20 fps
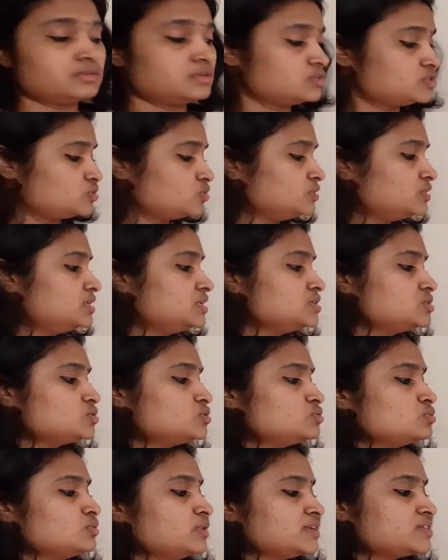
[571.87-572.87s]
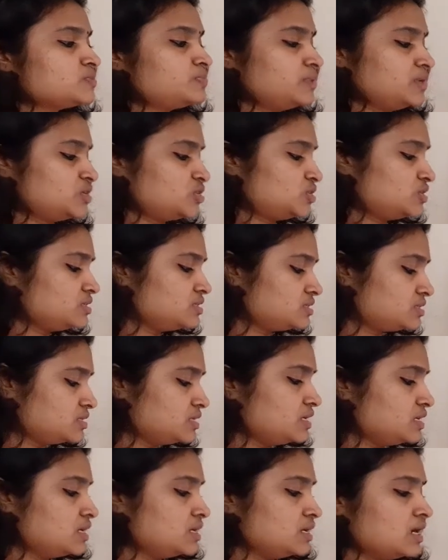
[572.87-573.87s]
So, these two expressions
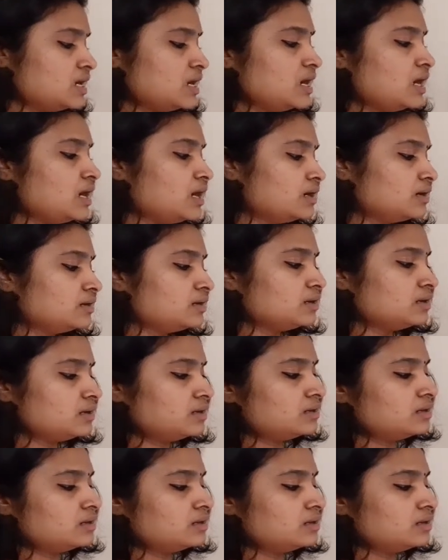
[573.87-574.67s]
are